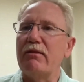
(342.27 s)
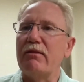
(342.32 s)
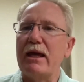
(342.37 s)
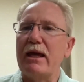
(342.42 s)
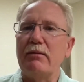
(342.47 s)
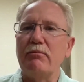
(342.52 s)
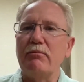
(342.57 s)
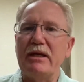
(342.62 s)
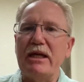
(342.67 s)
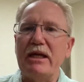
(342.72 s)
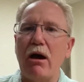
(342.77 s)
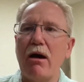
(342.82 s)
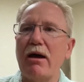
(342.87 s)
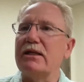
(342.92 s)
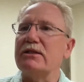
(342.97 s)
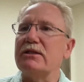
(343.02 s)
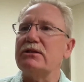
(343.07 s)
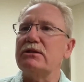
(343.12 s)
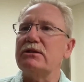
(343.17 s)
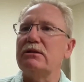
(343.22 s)
then be
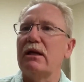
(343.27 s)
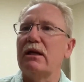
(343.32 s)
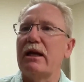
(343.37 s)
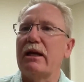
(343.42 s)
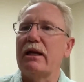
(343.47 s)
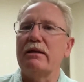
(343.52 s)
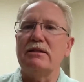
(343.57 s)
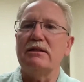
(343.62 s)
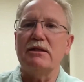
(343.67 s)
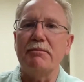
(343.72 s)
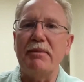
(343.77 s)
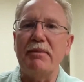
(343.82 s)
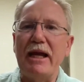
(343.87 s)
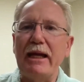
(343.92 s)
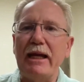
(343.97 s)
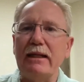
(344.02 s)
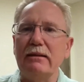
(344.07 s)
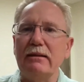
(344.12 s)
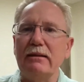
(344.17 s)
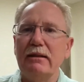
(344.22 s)
honest and
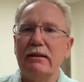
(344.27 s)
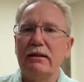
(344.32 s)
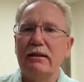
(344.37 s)
debate